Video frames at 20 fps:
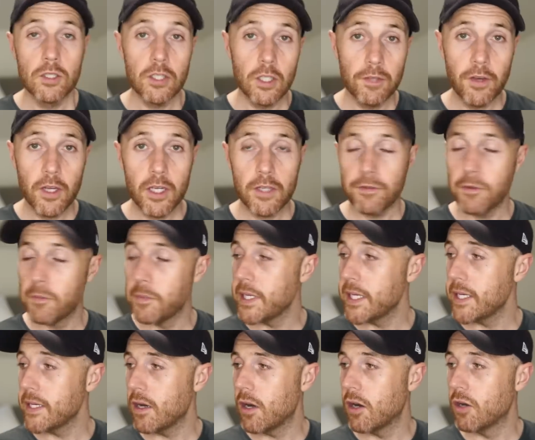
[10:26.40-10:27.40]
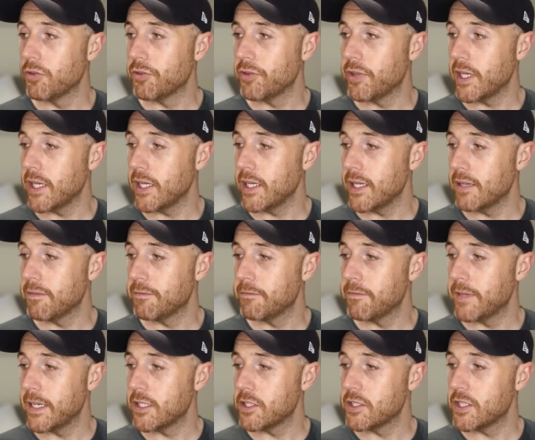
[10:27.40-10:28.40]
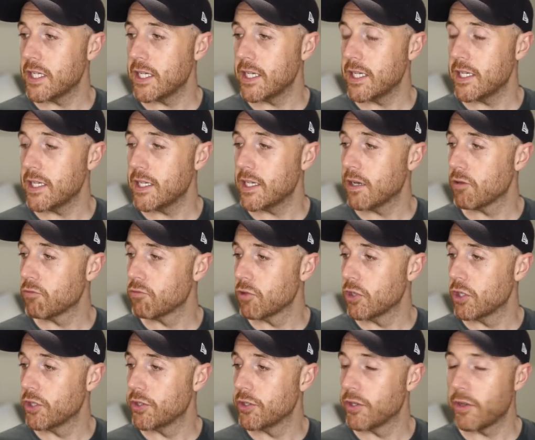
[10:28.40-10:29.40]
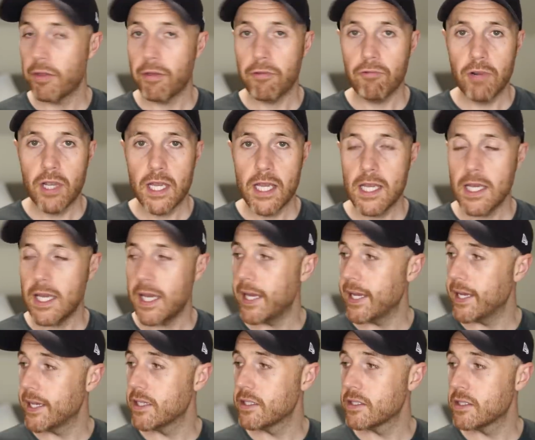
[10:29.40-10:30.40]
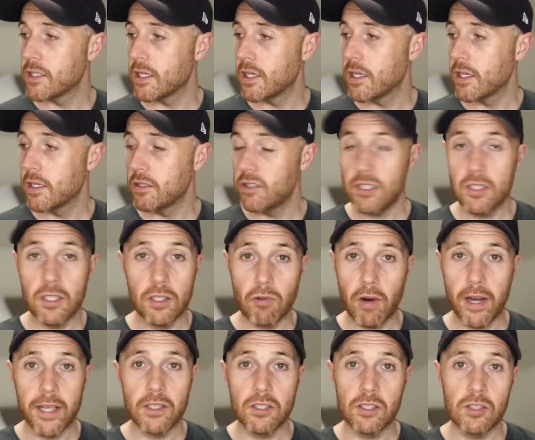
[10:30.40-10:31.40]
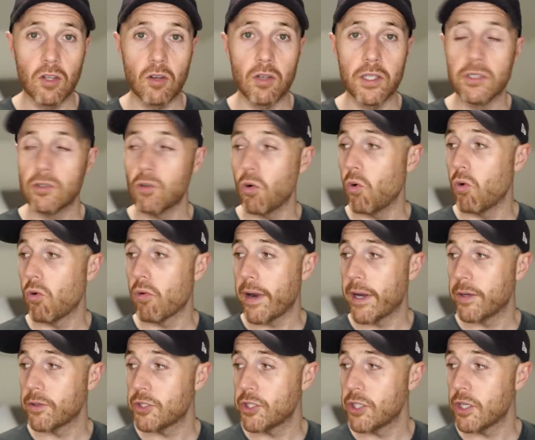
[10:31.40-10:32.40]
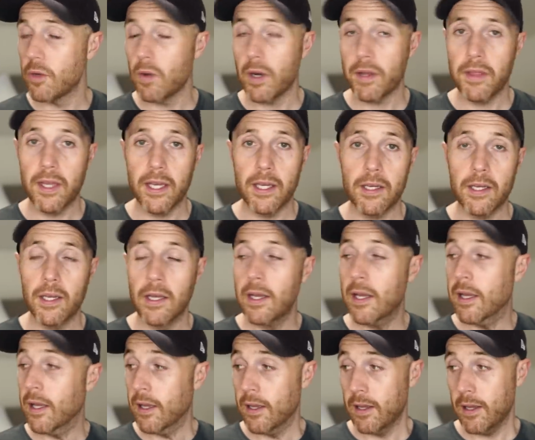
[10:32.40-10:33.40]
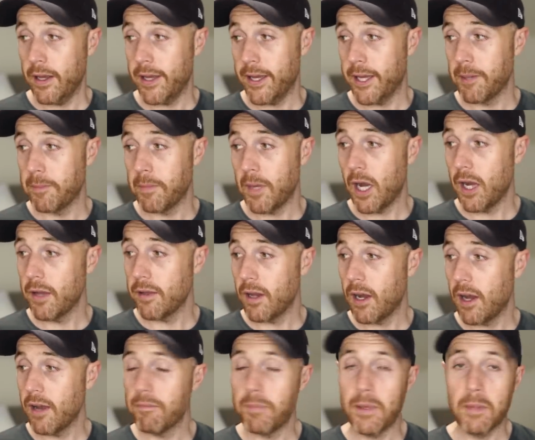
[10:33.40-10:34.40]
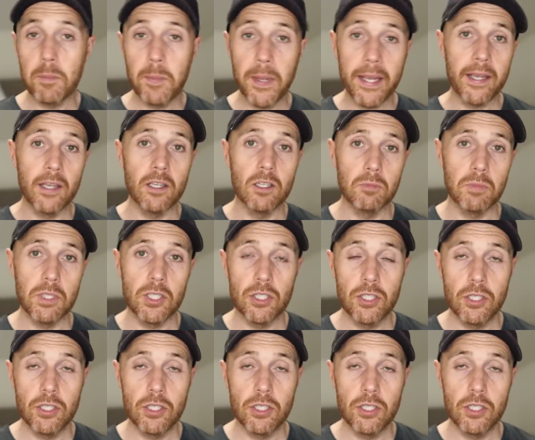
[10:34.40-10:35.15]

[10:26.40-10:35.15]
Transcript: So the verdict for me on the Infinity Run three is just a great solid all-round shoe. I think Um, I, I've been picking up this